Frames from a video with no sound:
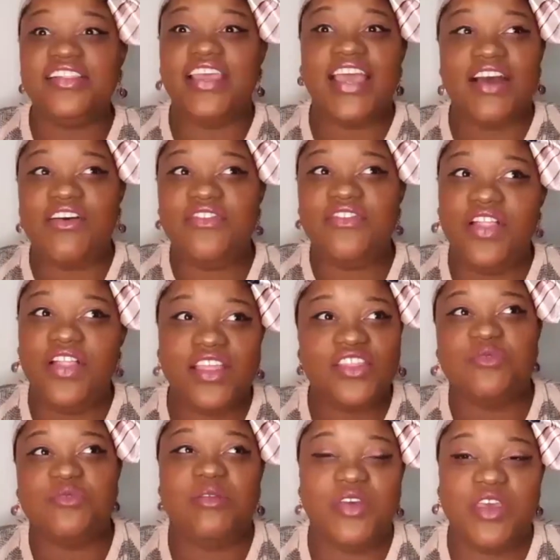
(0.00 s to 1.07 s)
how I feel like the
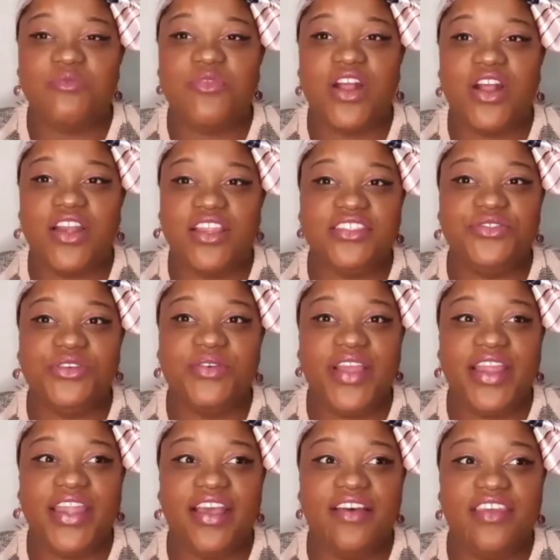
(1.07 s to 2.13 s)
Republican Party is doing
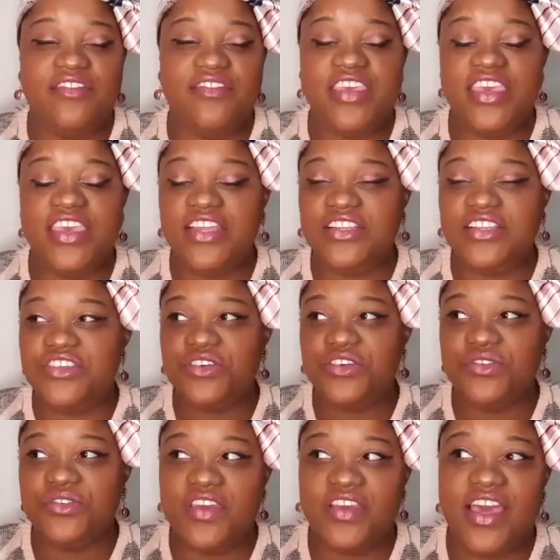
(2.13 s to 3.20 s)
right now. They've kicked
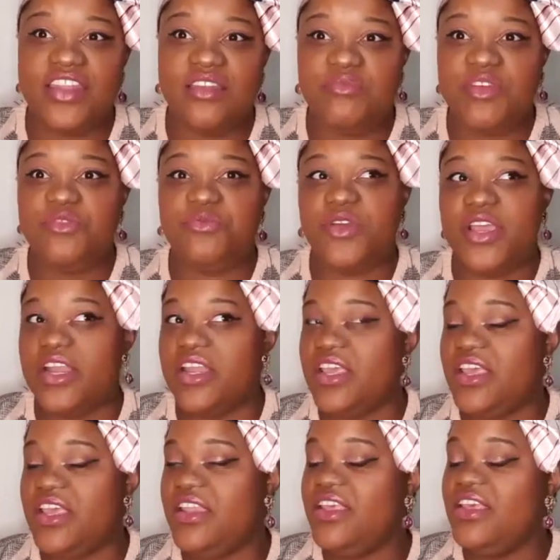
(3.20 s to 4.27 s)
you, they've gotten a bitch
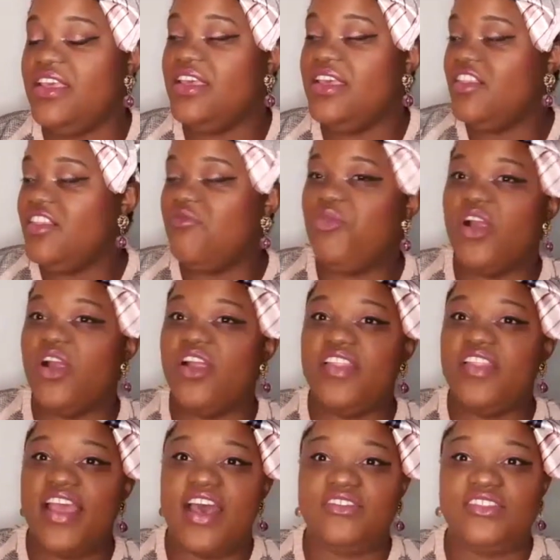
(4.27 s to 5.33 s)
pregnant, burned
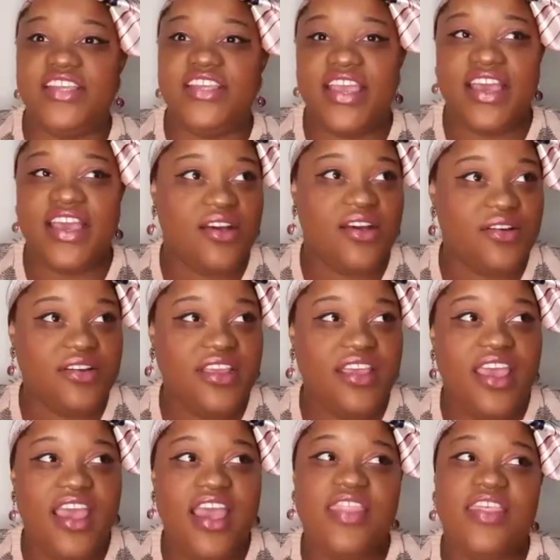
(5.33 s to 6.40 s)
the house down.
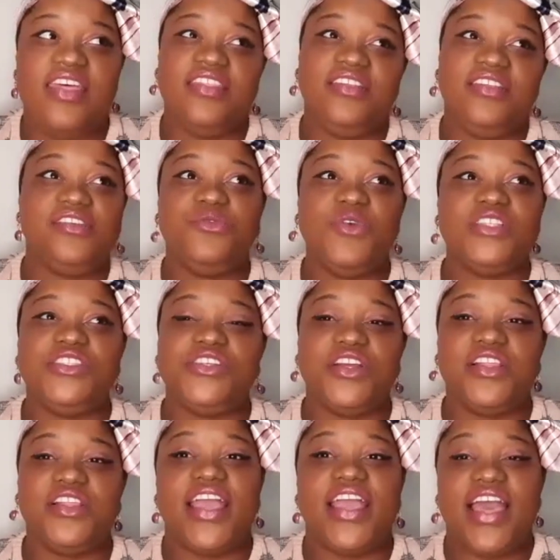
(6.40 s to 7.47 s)
And then once
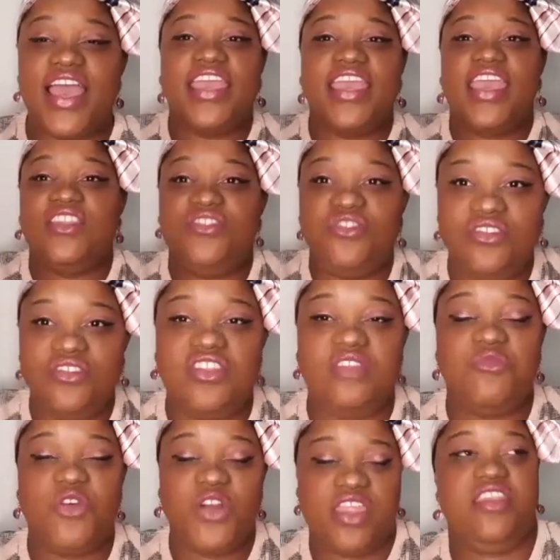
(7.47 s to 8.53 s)
you're like, I can't do this
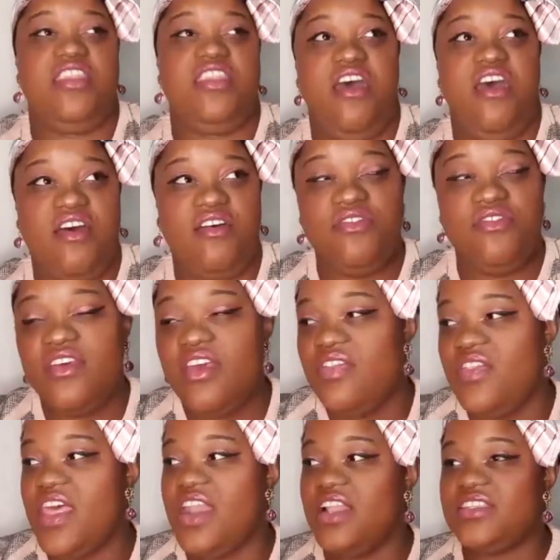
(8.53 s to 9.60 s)
anymore, enough,
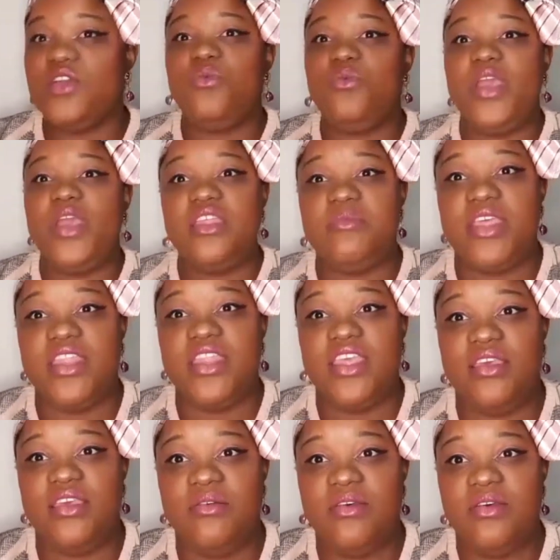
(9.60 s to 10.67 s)
then it's like, wait a
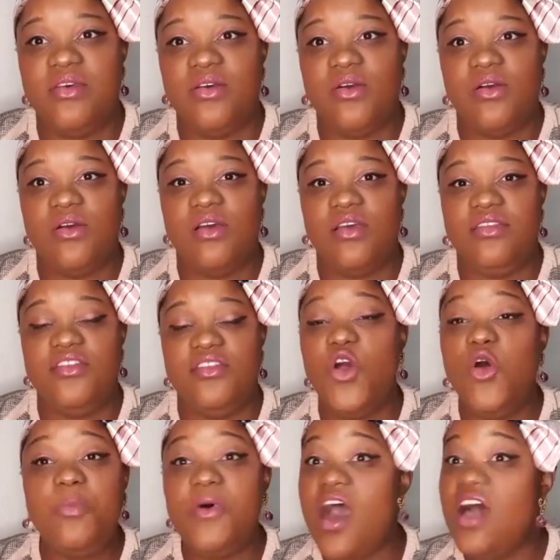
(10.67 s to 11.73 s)
minute. No
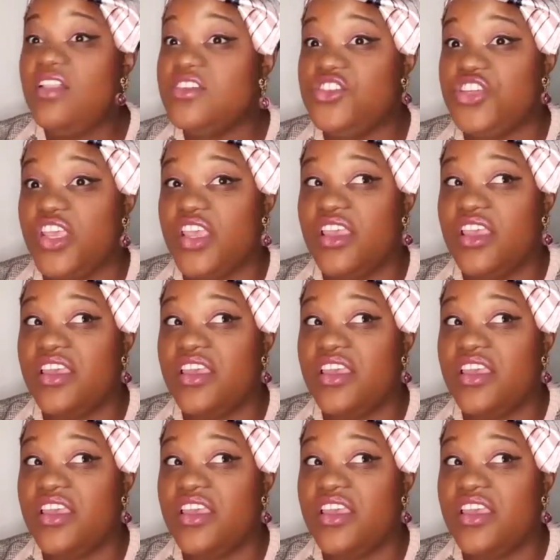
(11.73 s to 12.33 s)
apology.